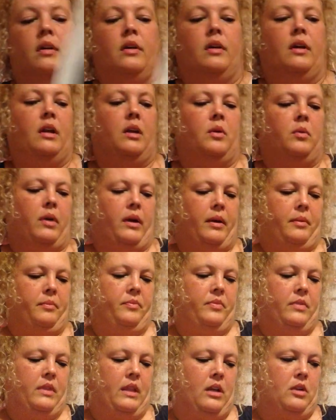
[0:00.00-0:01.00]
Anyway,
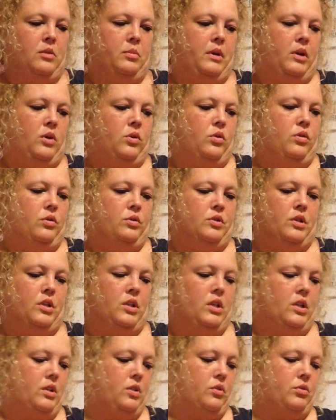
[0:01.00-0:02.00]
that'd be cool to
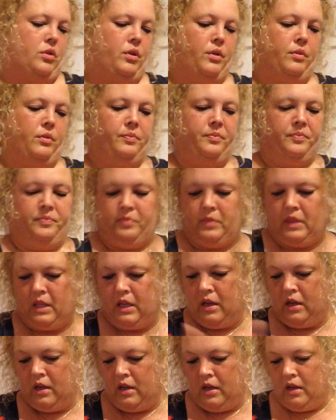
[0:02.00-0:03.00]
look through.
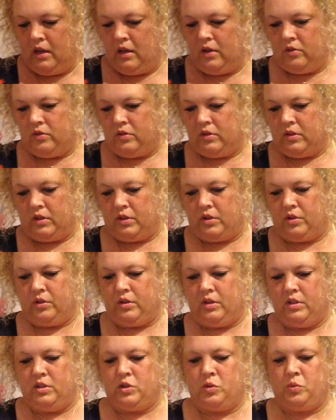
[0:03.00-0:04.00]
Look through
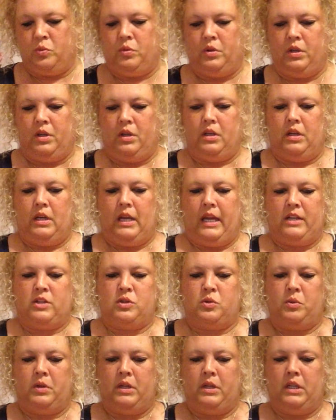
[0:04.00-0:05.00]
this one.
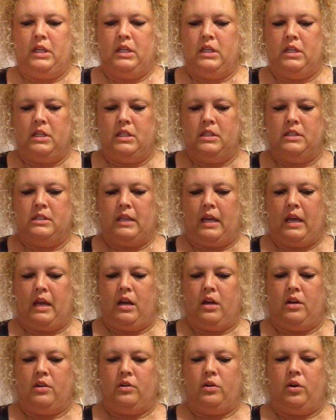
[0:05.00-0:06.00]
Next one is
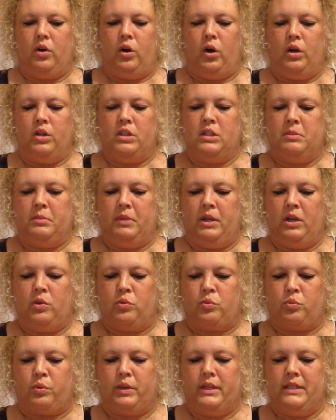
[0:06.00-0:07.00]
Ultimate
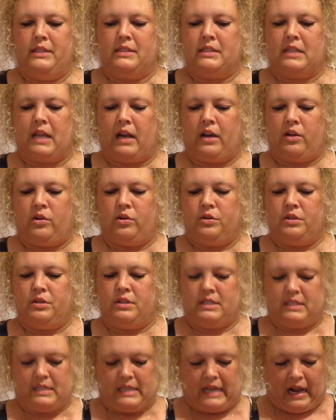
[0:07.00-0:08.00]
Recycled
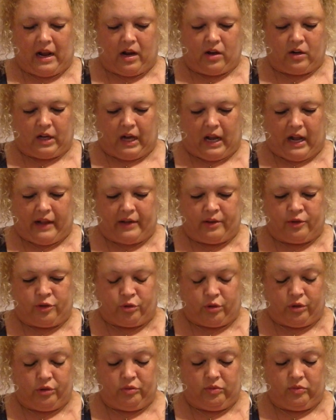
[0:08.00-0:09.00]
Style Guide.
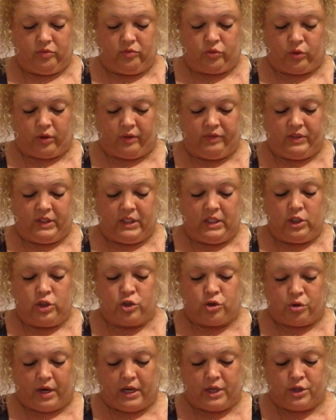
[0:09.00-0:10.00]
Thrifty
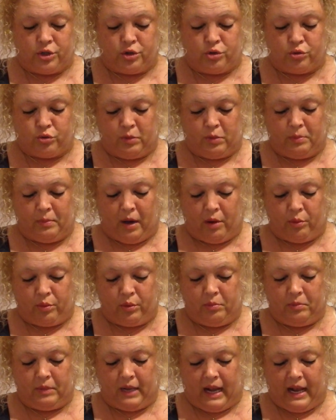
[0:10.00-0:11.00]
Treasures Room by
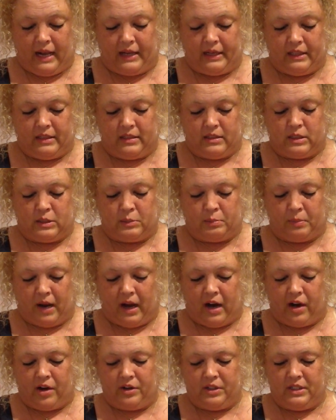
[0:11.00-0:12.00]
Room Guide
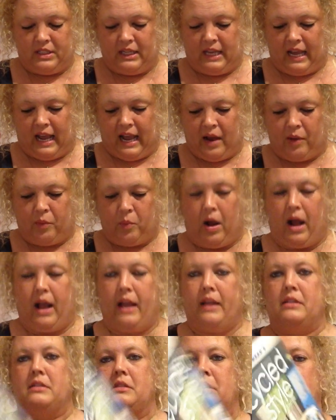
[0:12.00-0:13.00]
Inspired
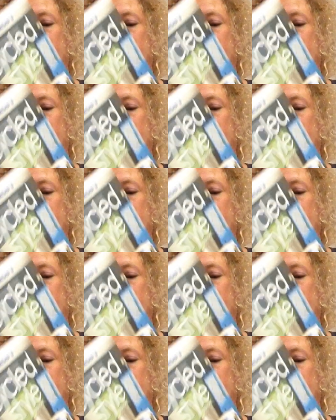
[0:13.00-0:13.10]
DIYs.